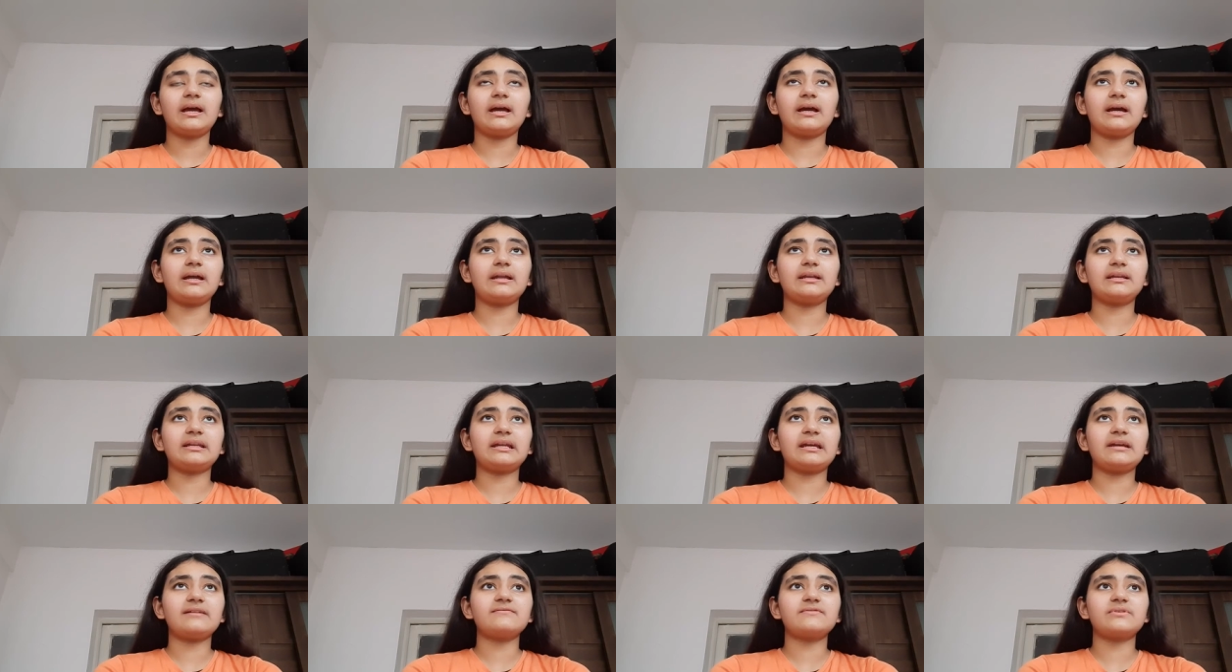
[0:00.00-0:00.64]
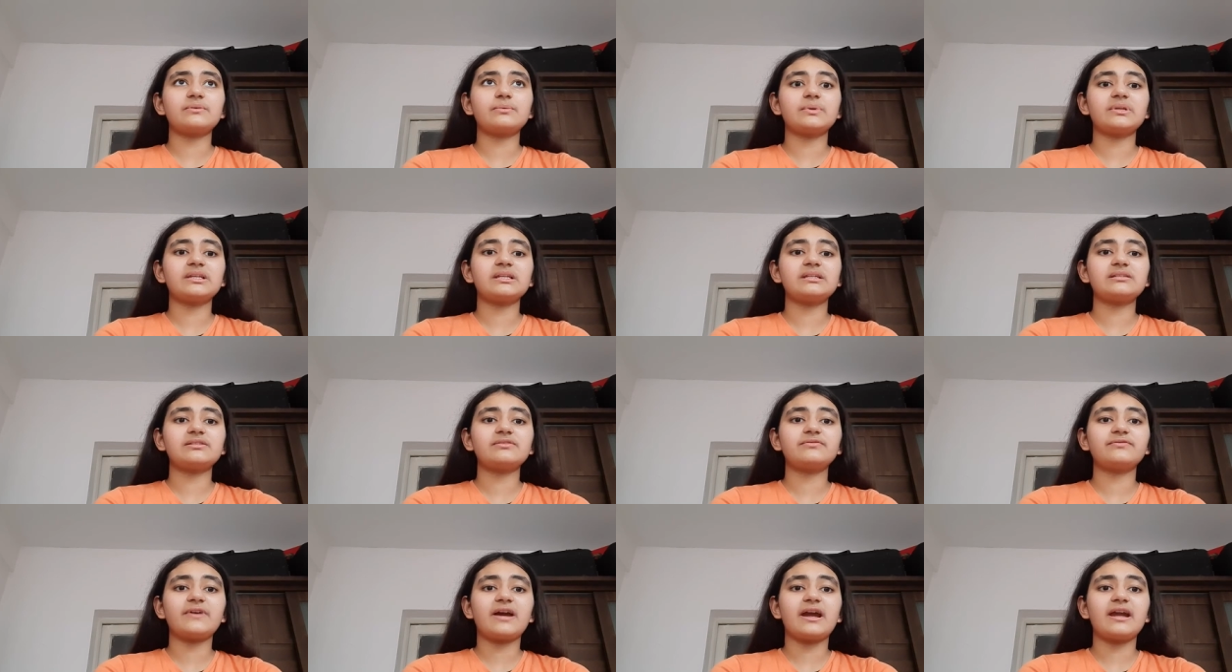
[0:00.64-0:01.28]
And everyone
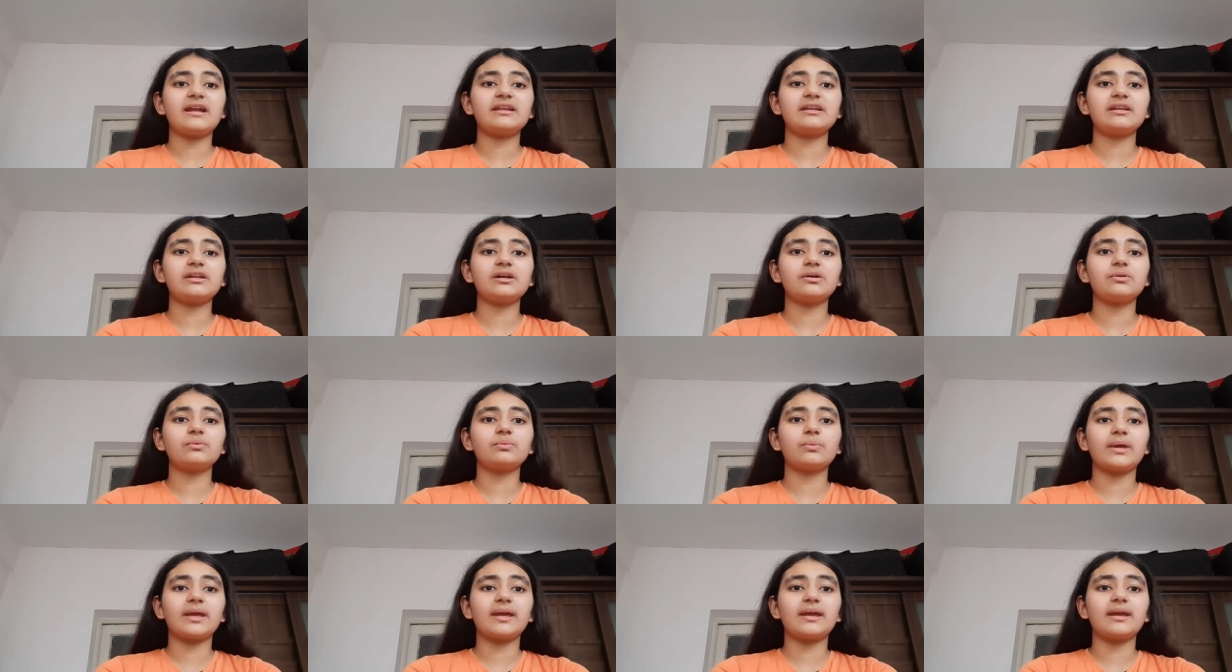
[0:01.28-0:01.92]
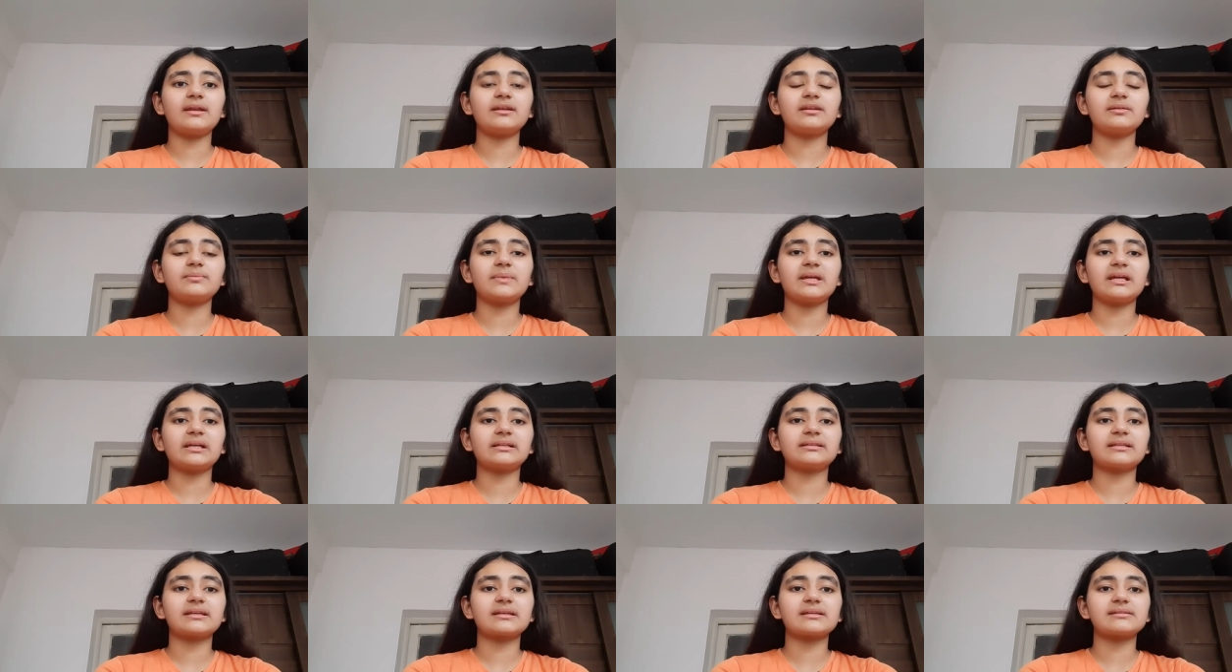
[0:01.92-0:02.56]
needs to find a way to
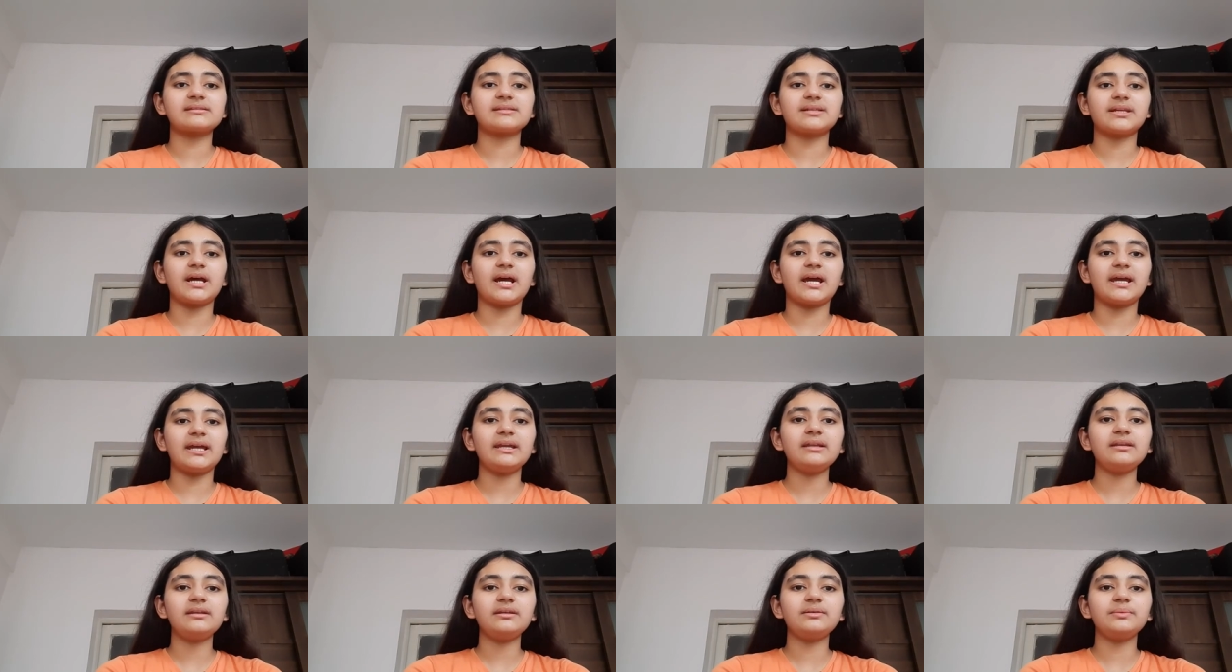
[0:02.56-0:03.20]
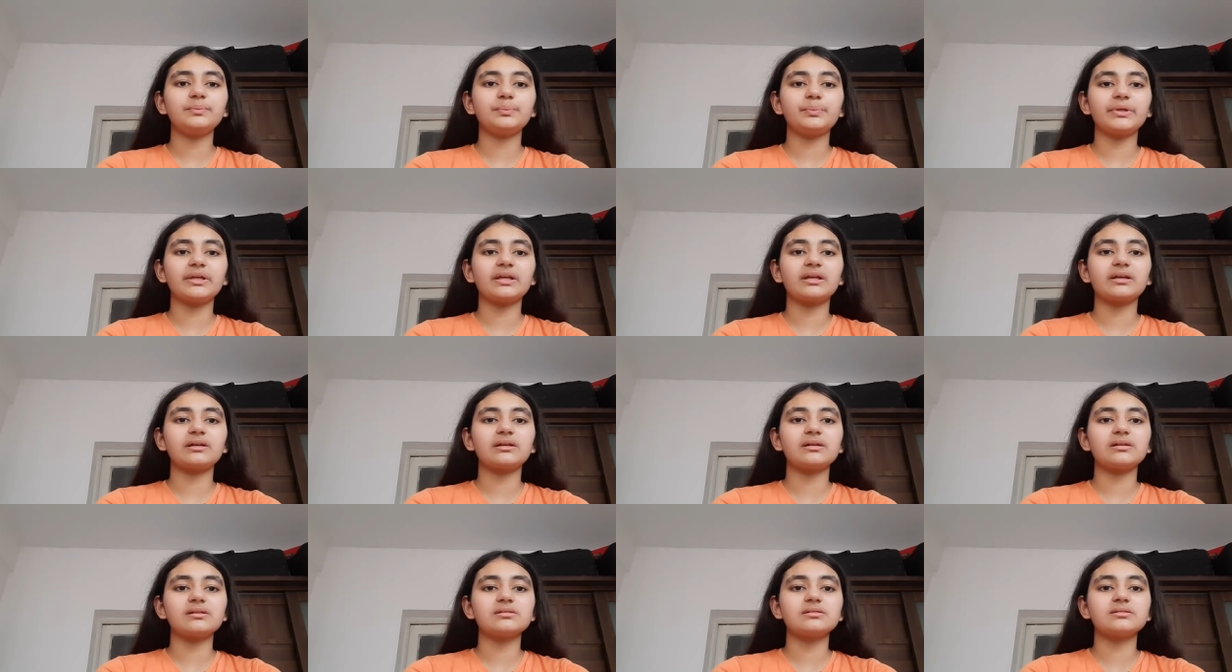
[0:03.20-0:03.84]
make things right
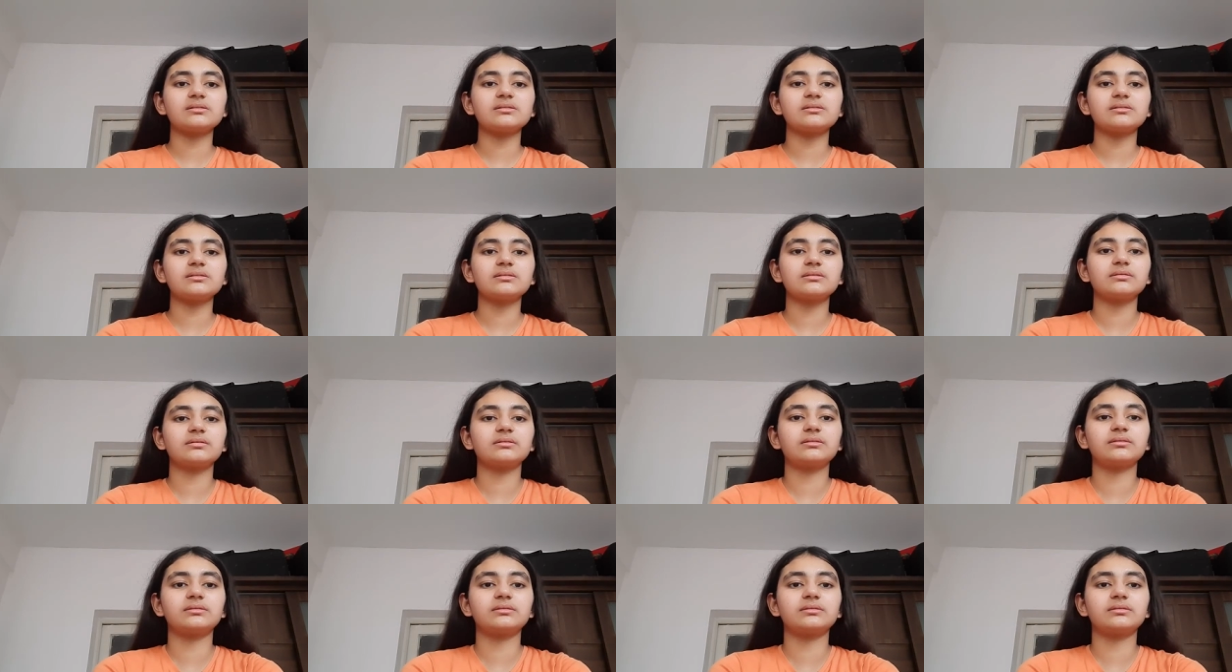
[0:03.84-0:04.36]
because